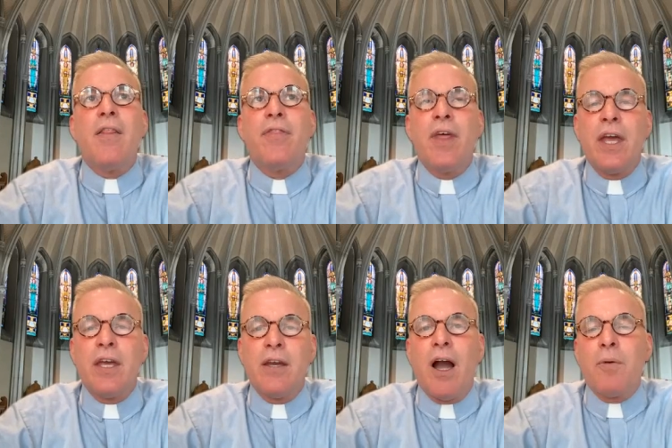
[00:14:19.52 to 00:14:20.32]

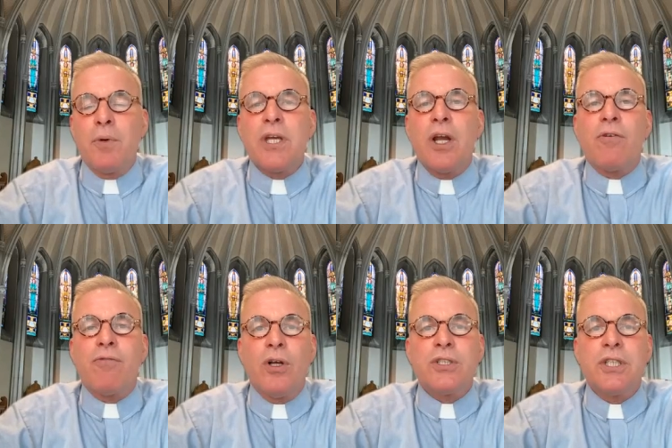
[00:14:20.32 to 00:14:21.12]
They, I would say, are
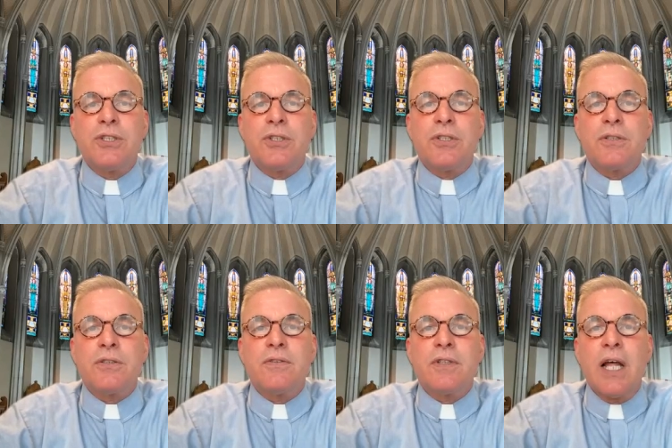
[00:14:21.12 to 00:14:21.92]
false teachers.
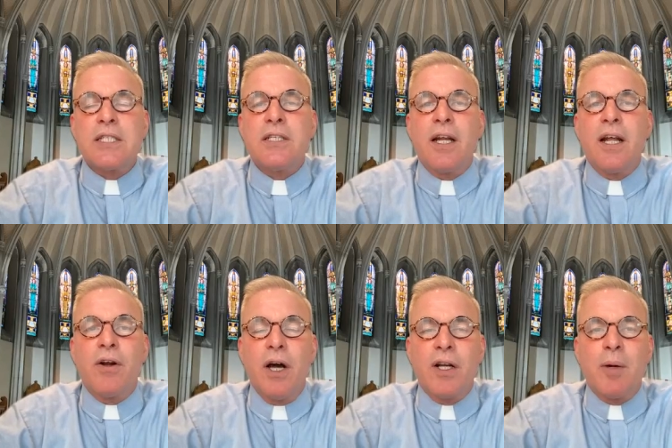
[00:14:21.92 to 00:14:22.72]
That's not how
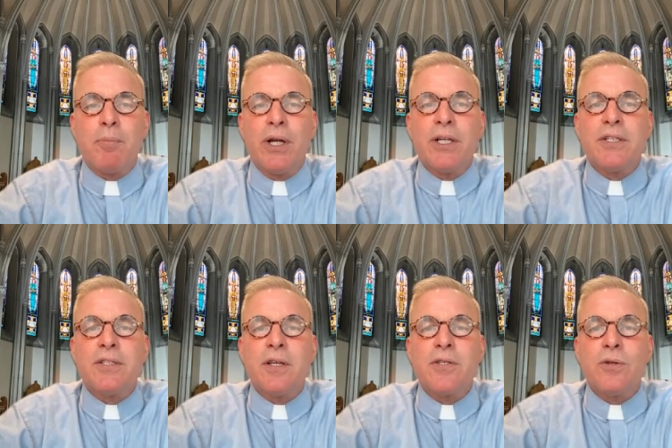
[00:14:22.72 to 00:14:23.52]
God
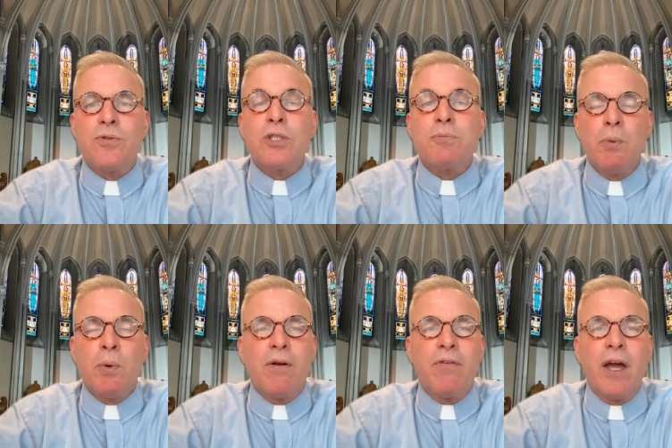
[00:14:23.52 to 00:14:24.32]
operates. So just
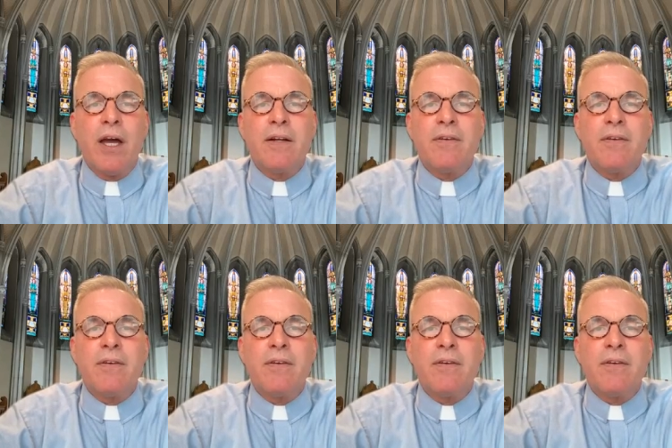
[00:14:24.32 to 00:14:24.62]
beware of that.